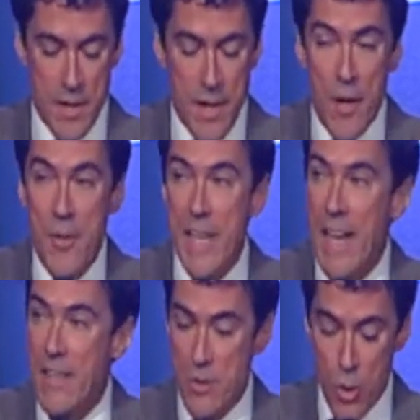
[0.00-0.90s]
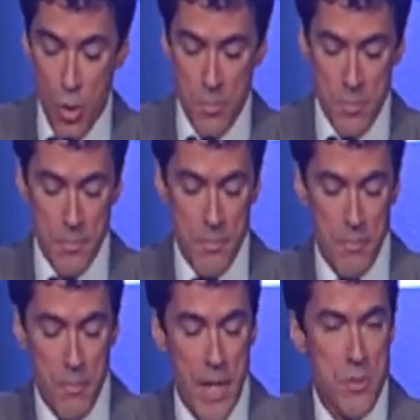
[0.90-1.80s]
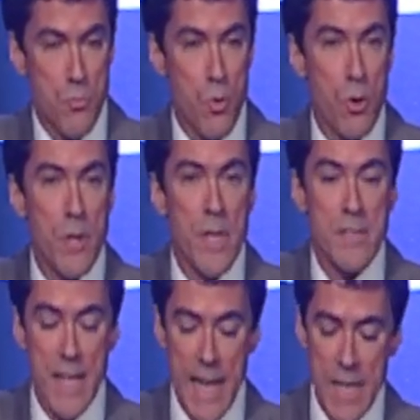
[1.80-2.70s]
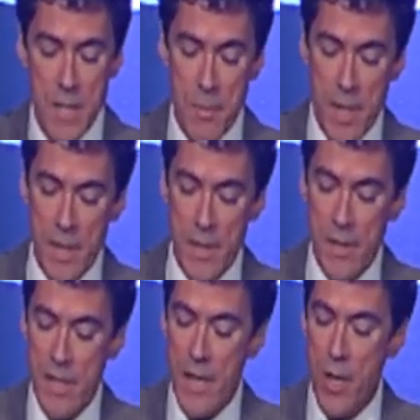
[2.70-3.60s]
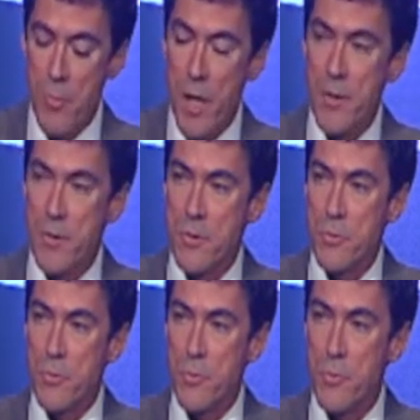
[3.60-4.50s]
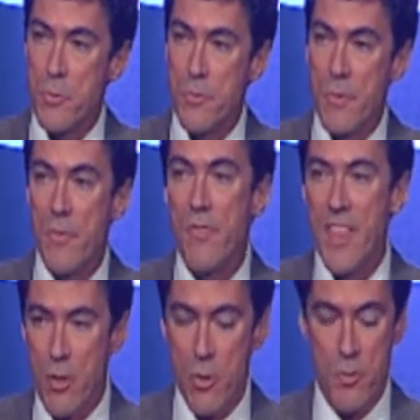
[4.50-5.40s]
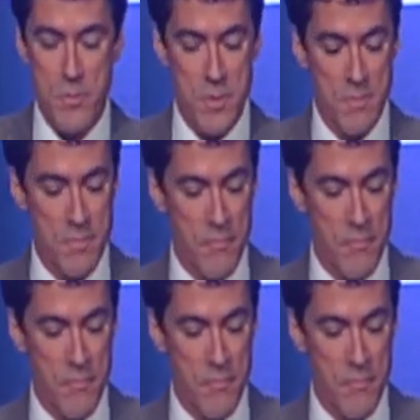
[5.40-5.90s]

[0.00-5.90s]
Now that he has a home, Mike's work as a handyman can help others to improve their homes.